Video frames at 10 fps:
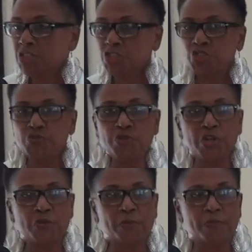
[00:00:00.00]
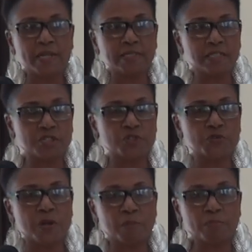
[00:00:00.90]
Did you know that President
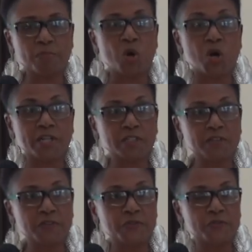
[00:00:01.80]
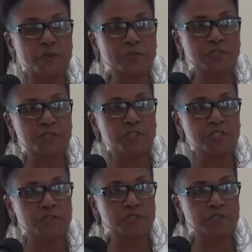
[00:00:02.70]
Trump pardoned those folks this year